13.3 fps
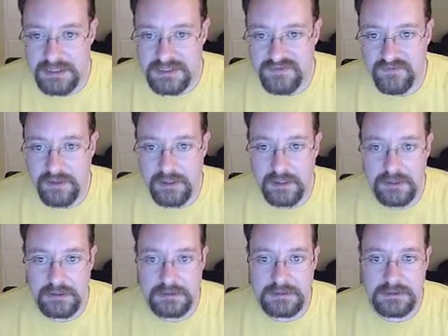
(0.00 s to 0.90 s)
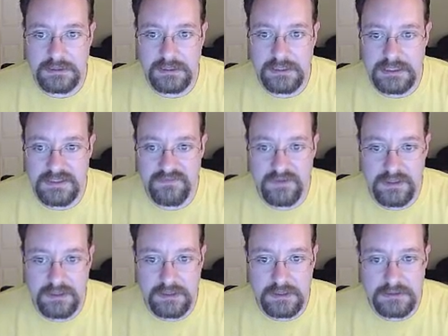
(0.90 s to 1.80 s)
fine. It's the Linux
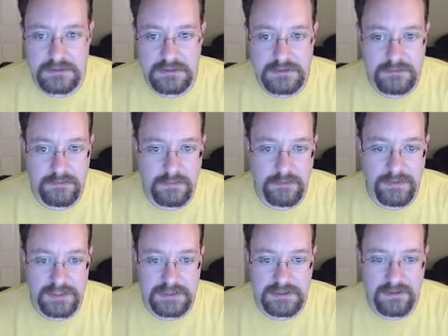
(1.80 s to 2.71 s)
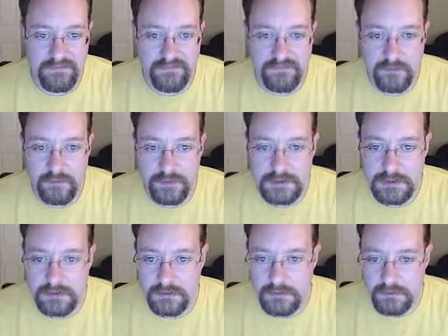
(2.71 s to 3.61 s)
variant based off of
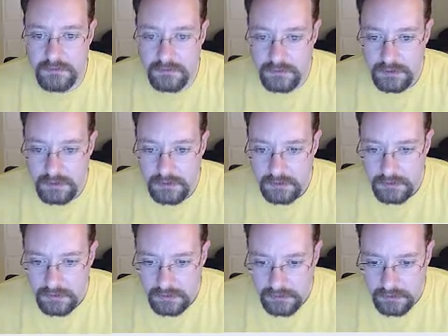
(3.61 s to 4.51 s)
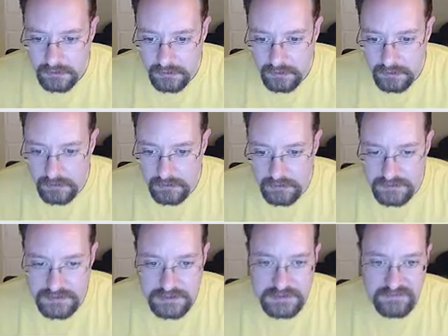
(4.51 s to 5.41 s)
Ubuntu,
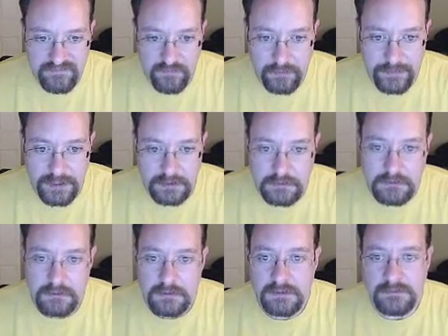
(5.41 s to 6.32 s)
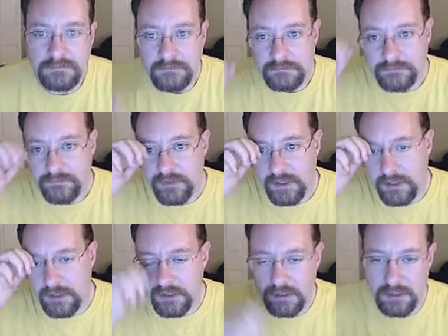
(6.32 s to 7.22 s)
64-bit.
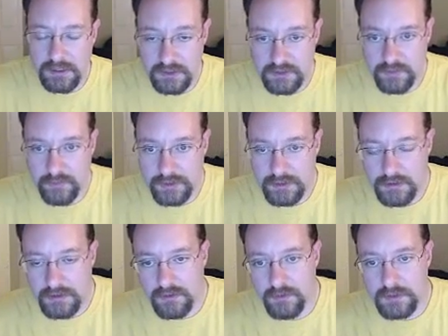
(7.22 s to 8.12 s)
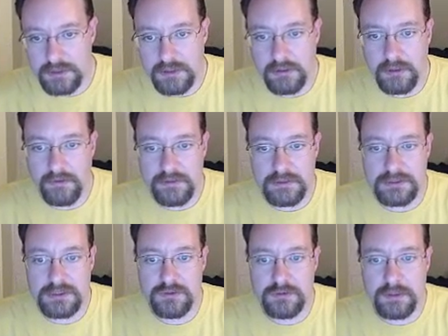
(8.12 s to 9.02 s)
And we are going to call this
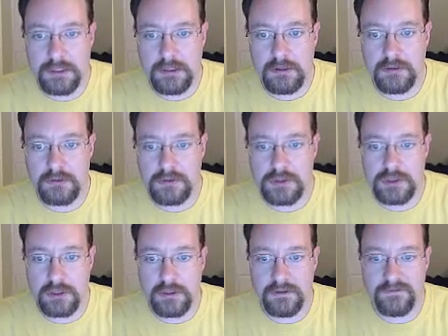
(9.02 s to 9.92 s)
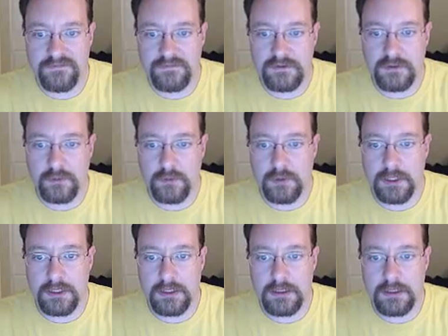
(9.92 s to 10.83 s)

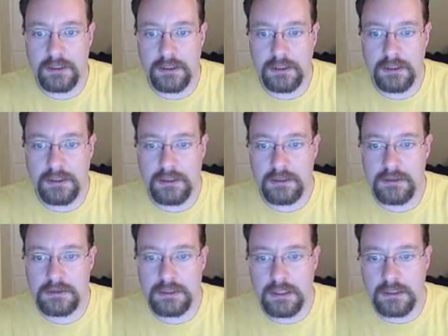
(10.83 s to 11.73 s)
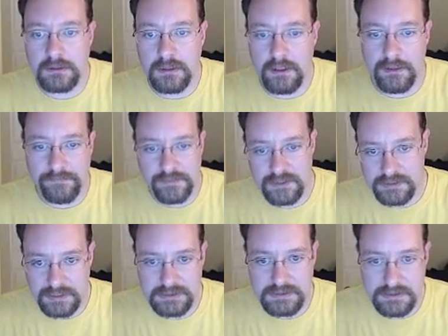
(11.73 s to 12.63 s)
dracosoftware.com because
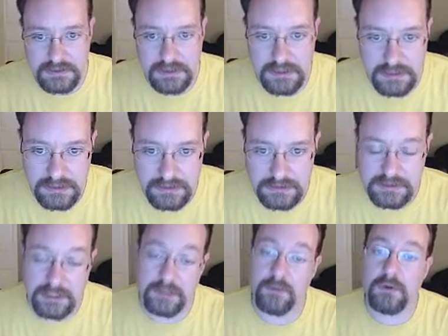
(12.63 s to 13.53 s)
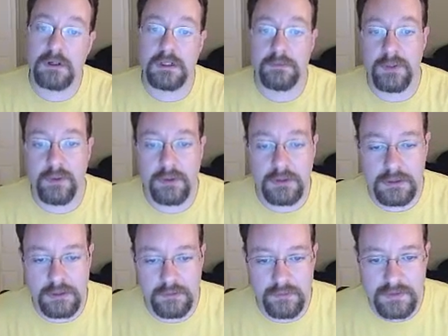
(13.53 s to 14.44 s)
that's the site we're going to be working on
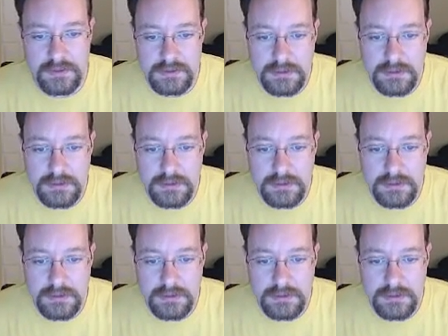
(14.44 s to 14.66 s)
with this.